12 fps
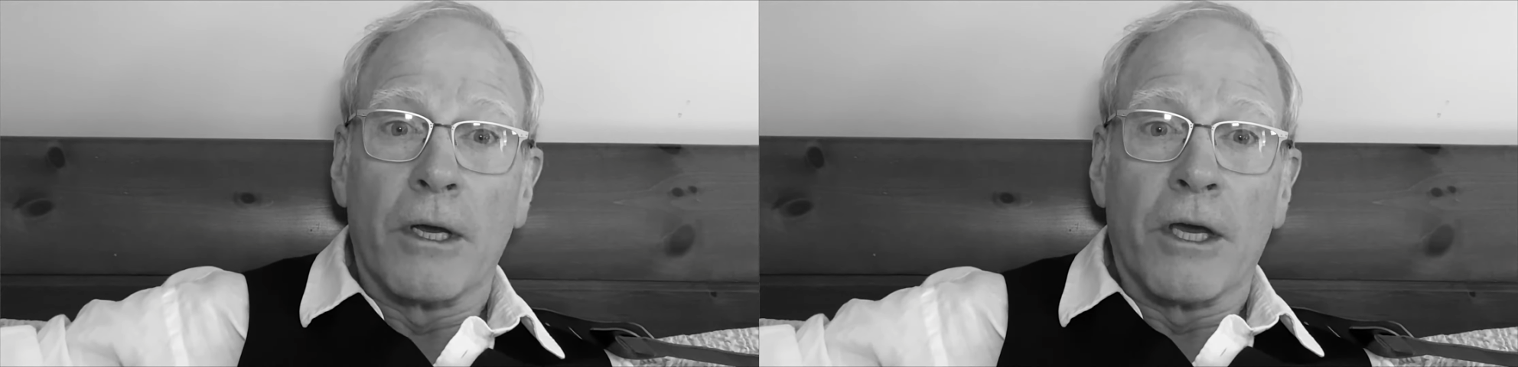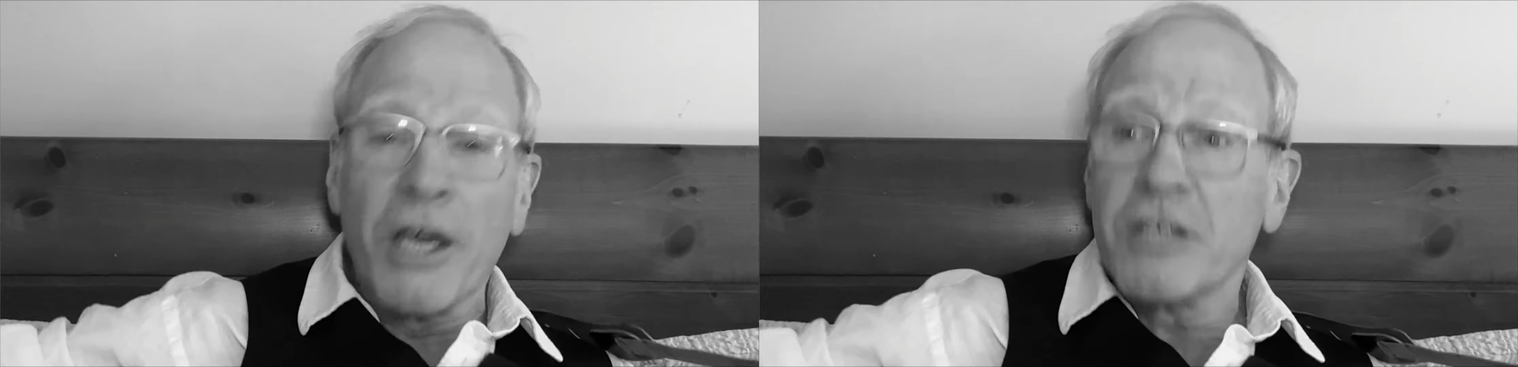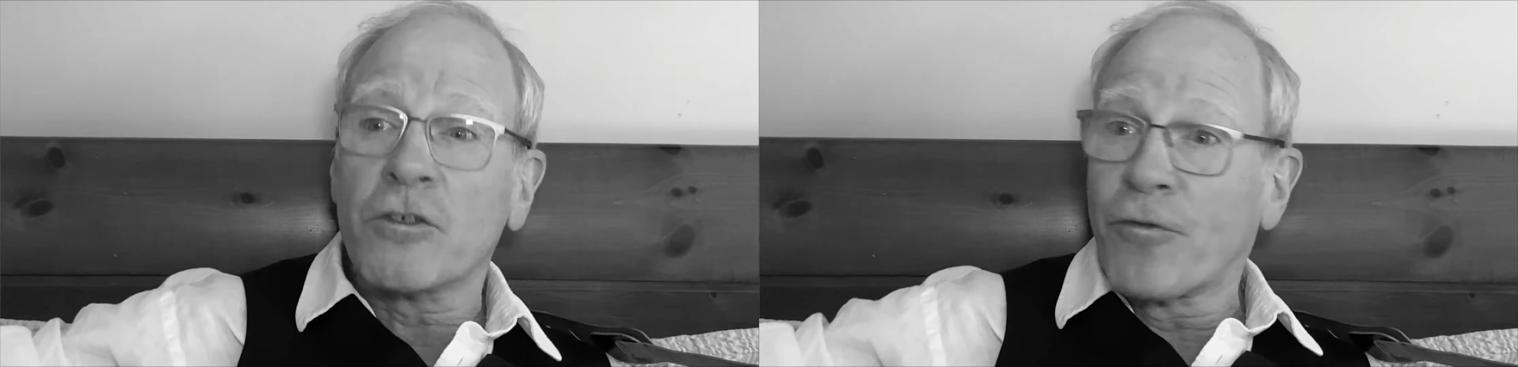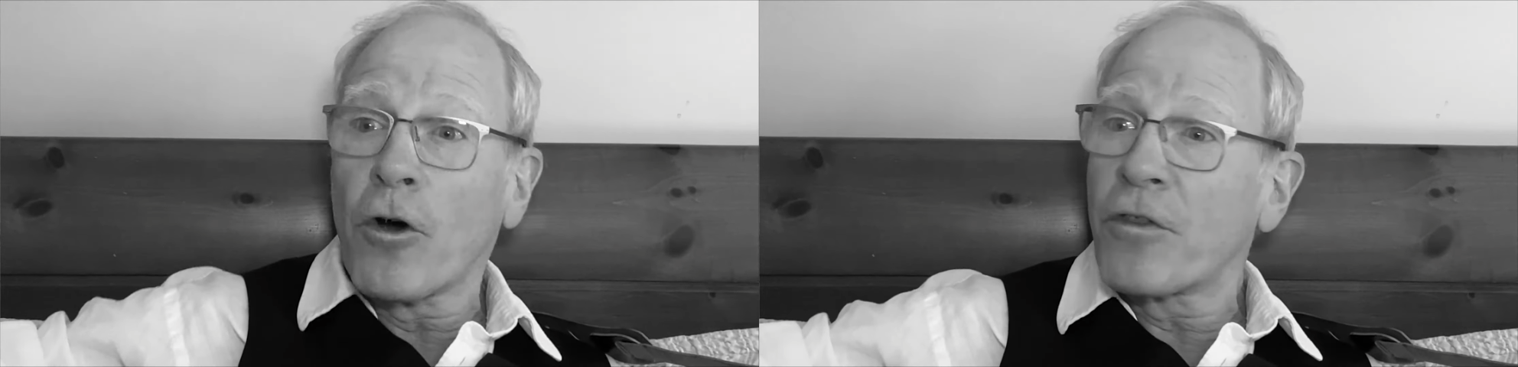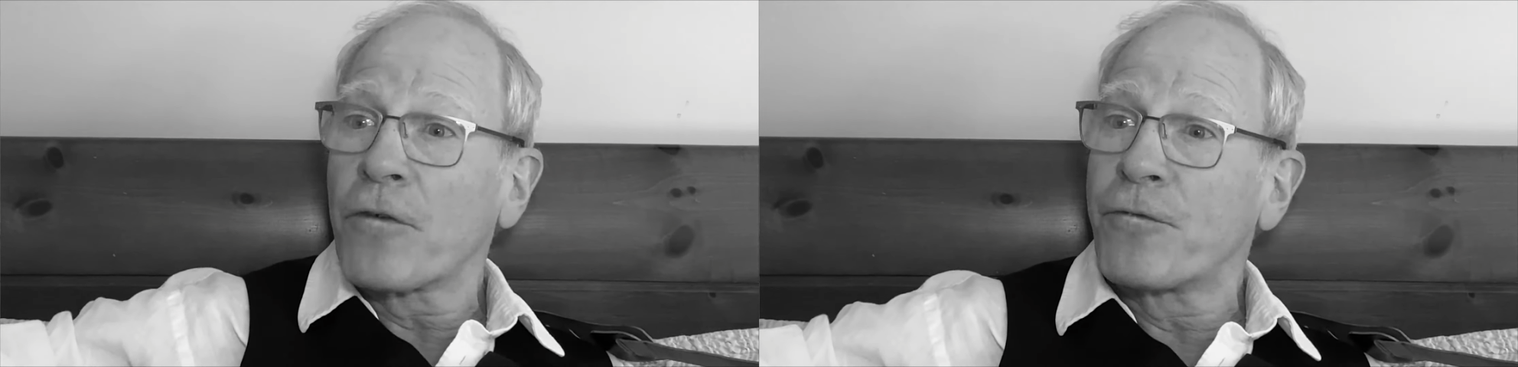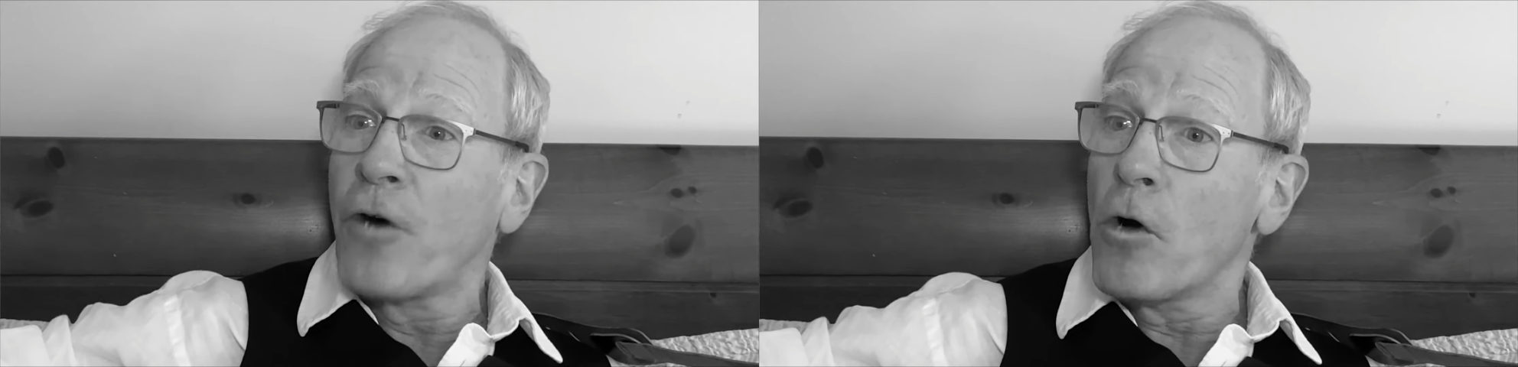he's for
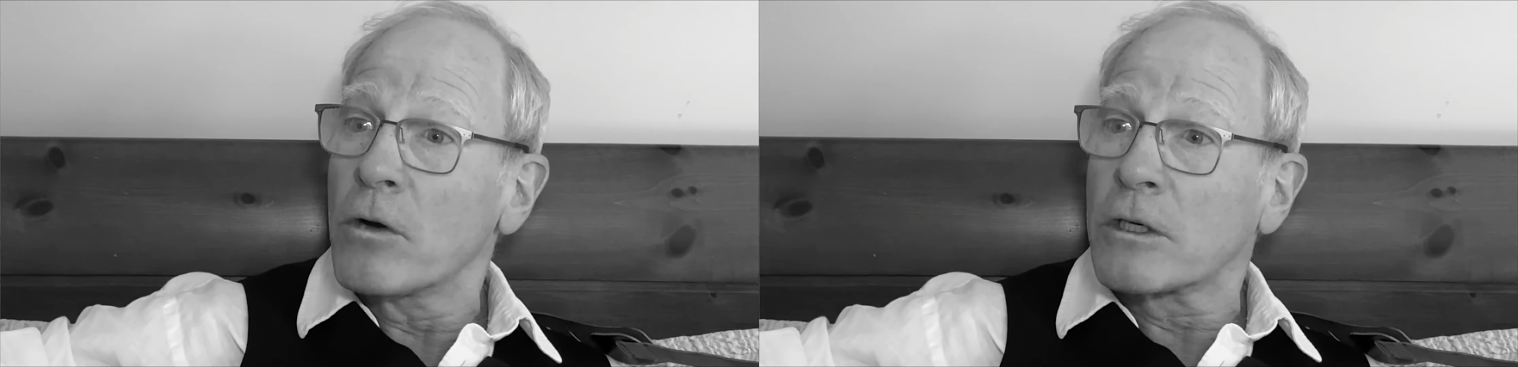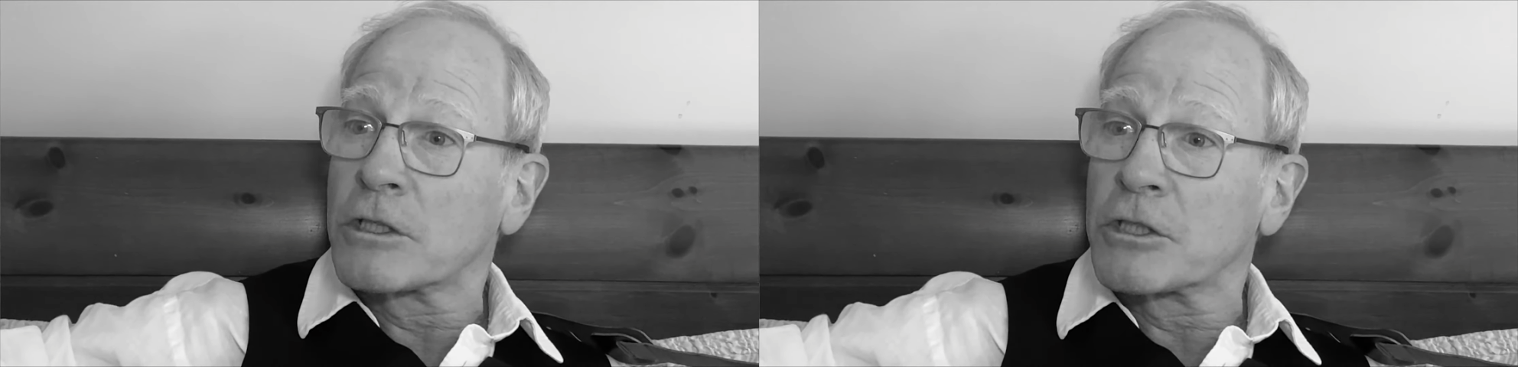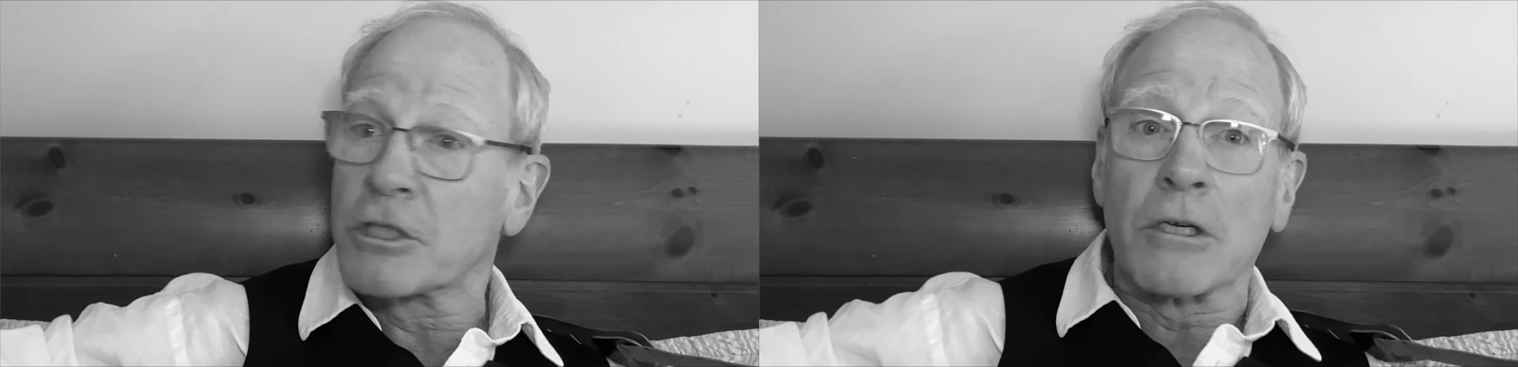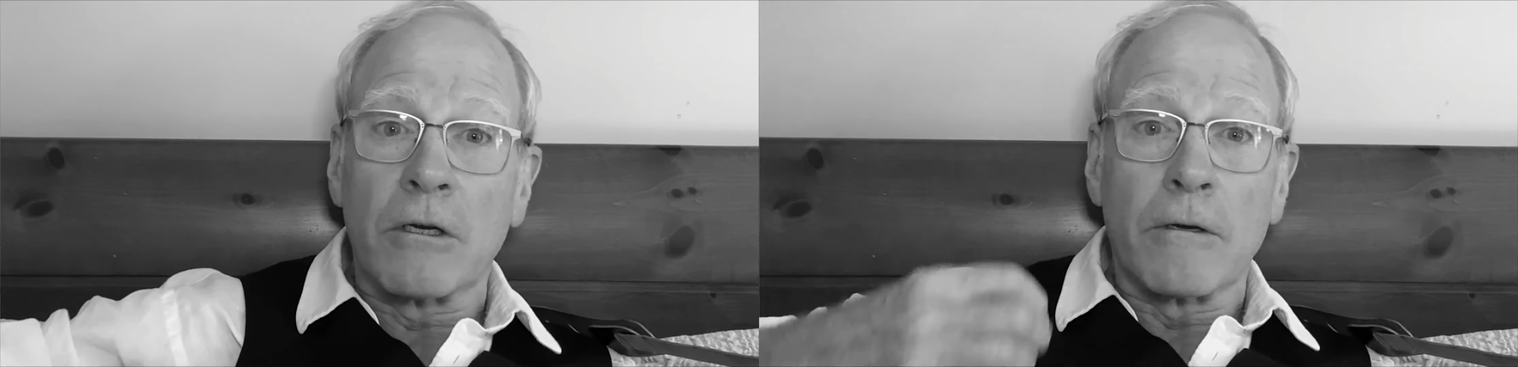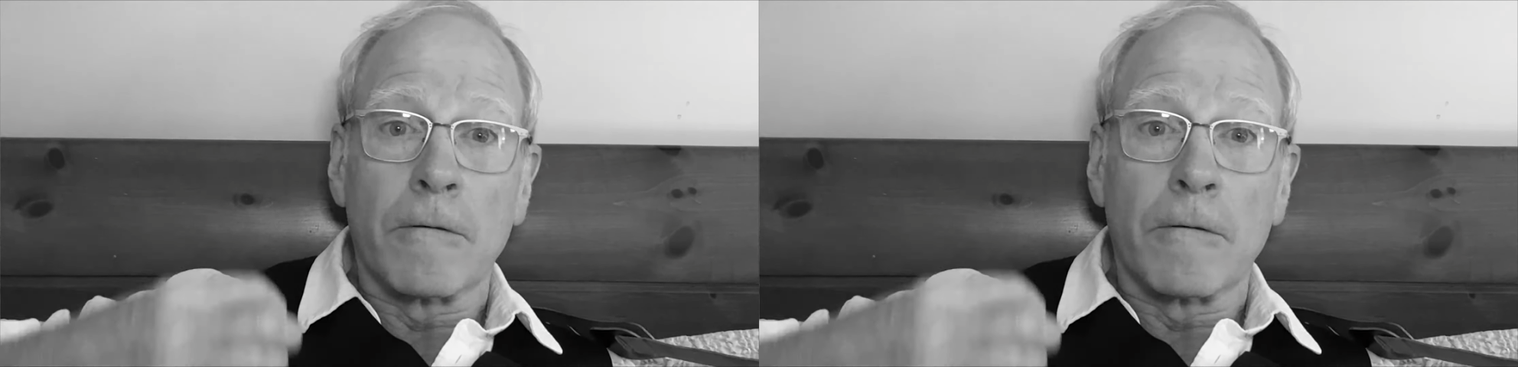the folks.